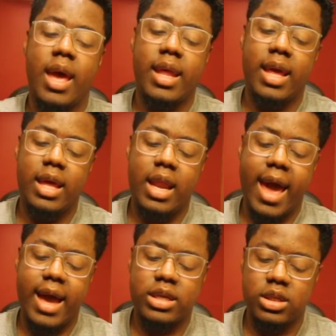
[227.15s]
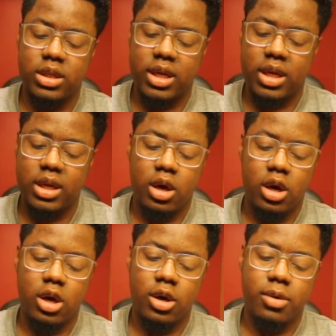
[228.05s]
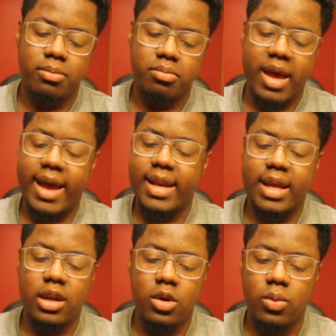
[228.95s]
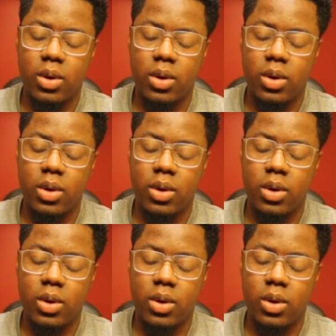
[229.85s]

and it actually, I had to get a new